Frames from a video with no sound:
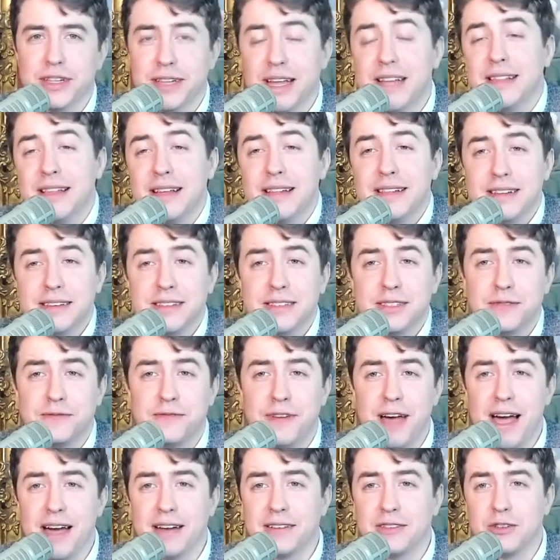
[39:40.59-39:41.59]
and that is a
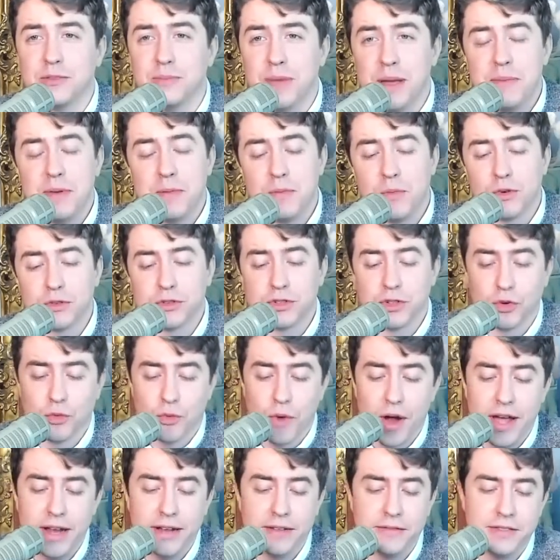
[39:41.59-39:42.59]
factor, maybe more so
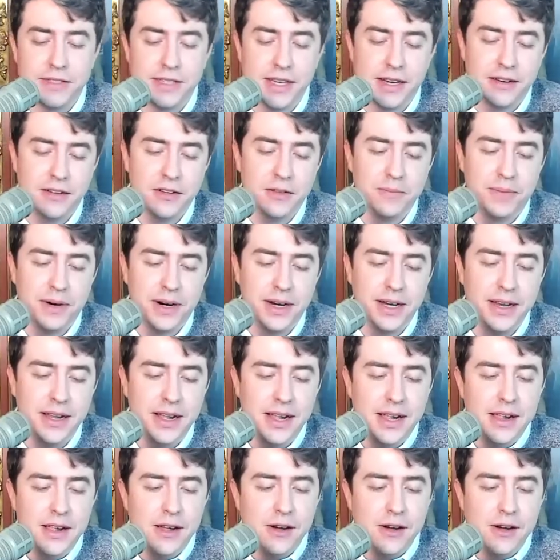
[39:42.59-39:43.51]
right of center, but